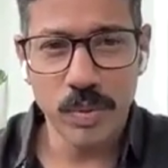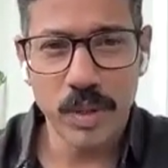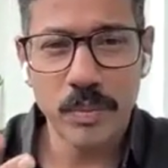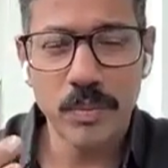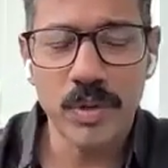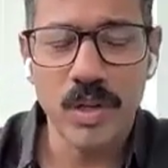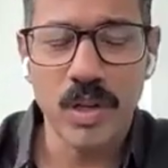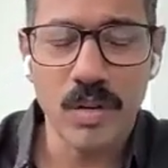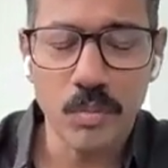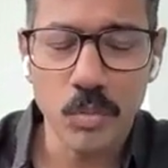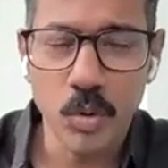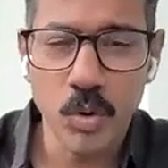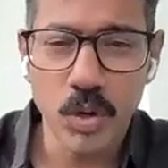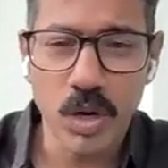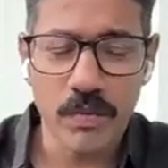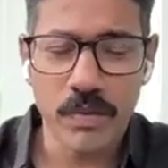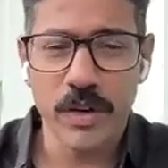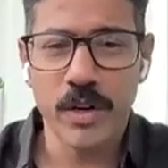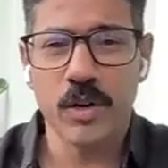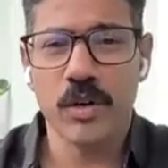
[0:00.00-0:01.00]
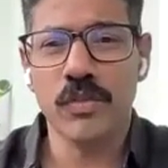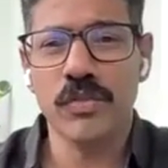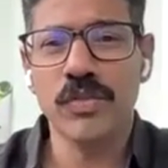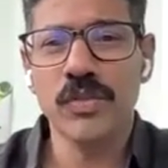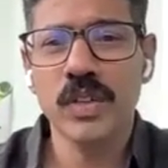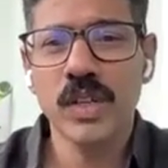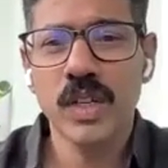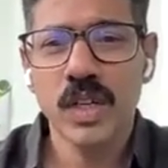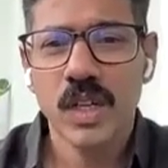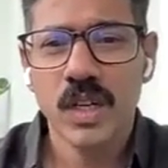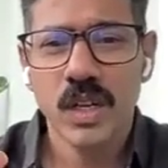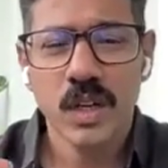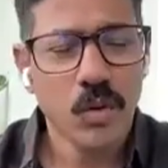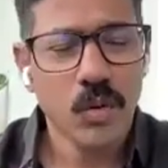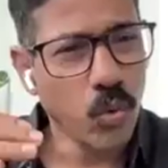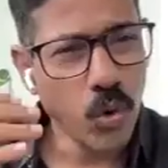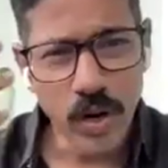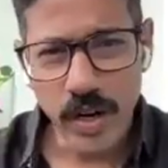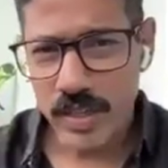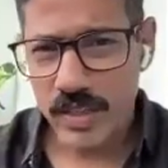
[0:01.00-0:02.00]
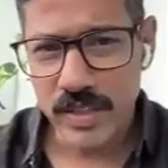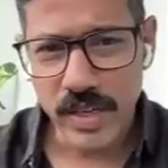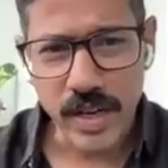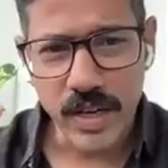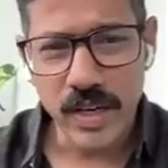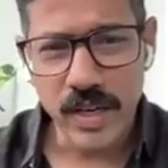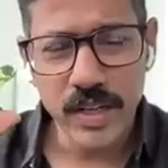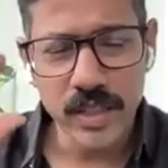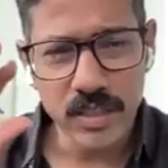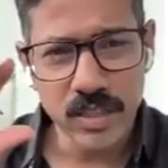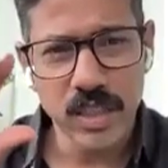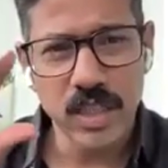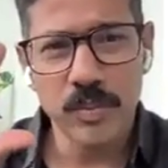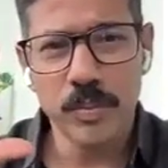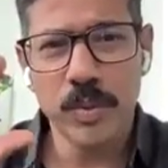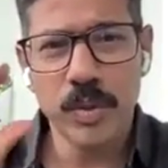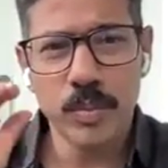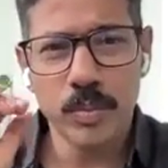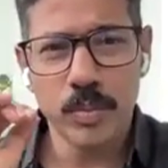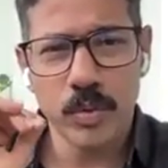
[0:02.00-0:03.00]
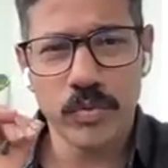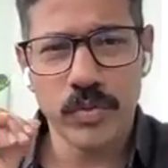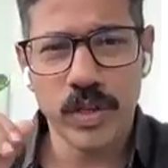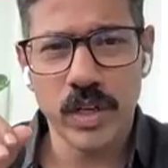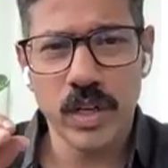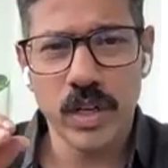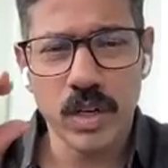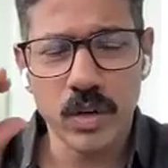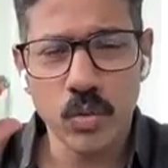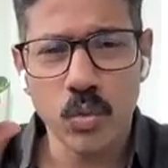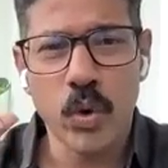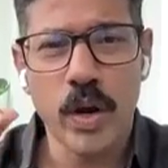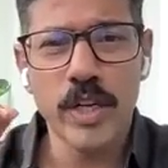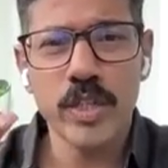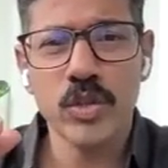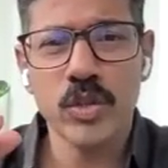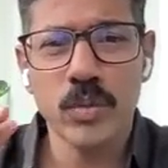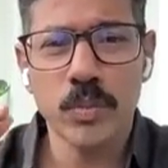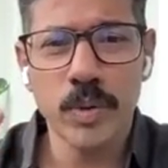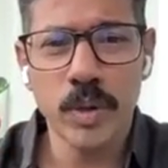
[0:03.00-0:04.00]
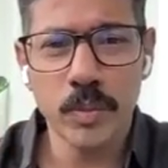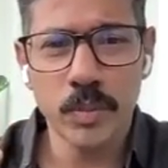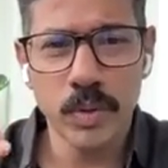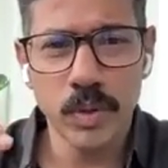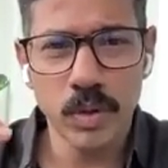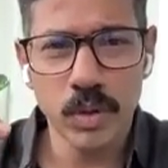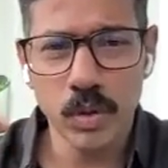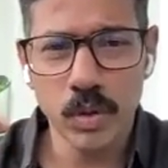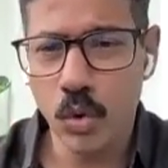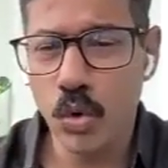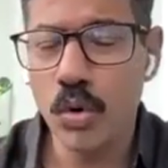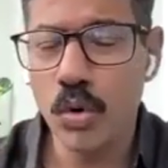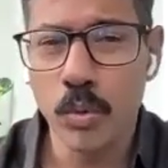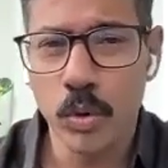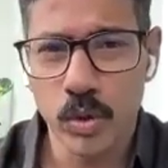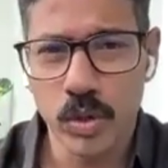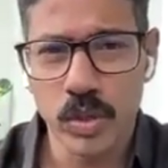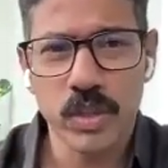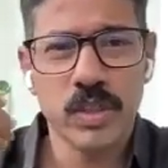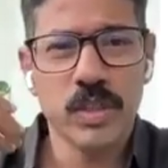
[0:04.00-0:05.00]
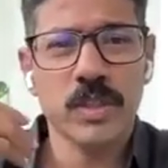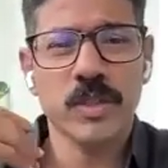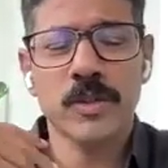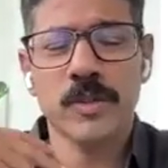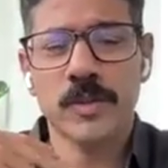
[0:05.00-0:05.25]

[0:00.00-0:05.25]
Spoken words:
people are more aware of. What exactly is a lipid profile and why should people know about it?